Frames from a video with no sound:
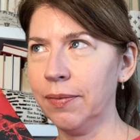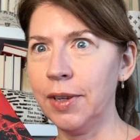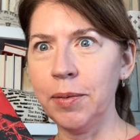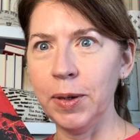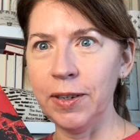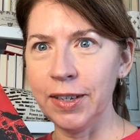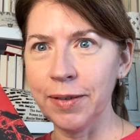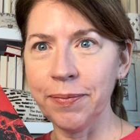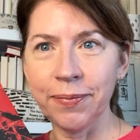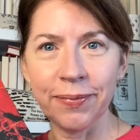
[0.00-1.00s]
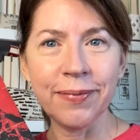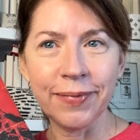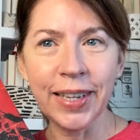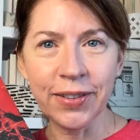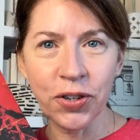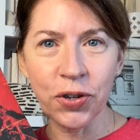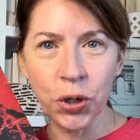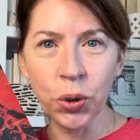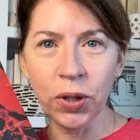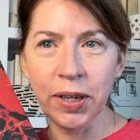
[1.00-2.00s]
amazing. It's
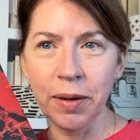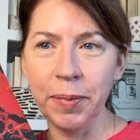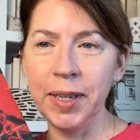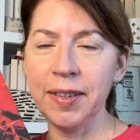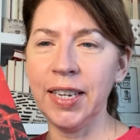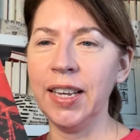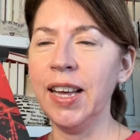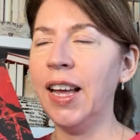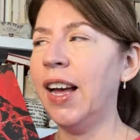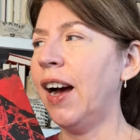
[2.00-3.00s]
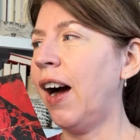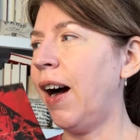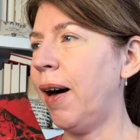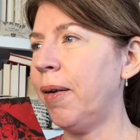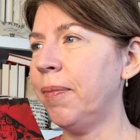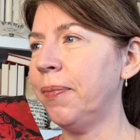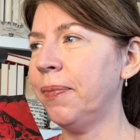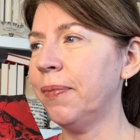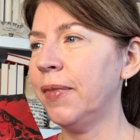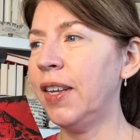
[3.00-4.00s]
truly amazing. Um,
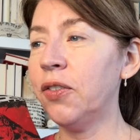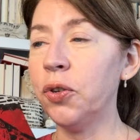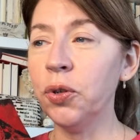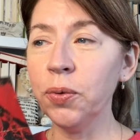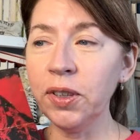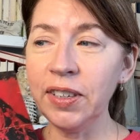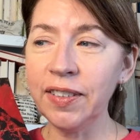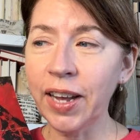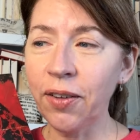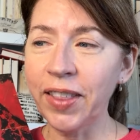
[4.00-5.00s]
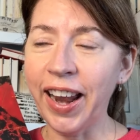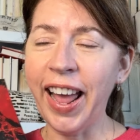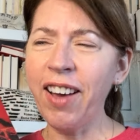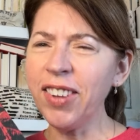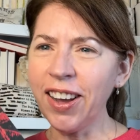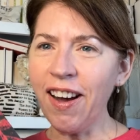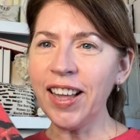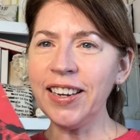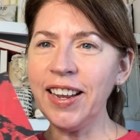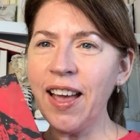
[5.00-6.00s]
he has a new release out that I haven't
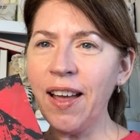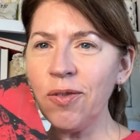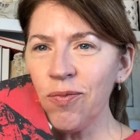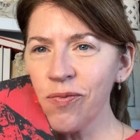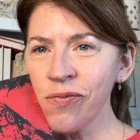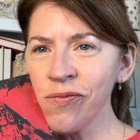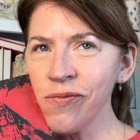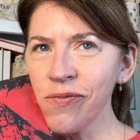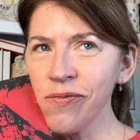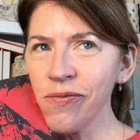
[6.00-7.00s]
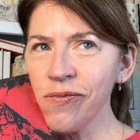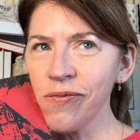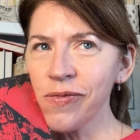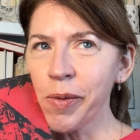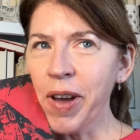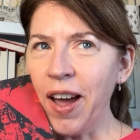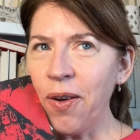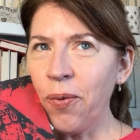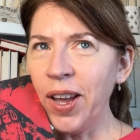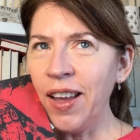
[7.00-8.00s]
gotten yet. I'm kind
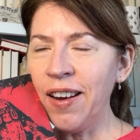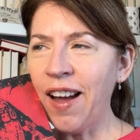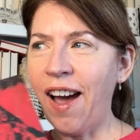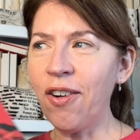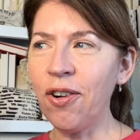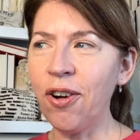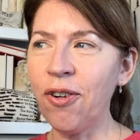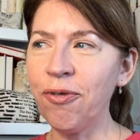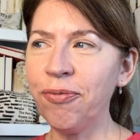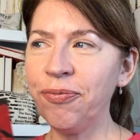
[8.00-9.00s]
of waiting. I don't know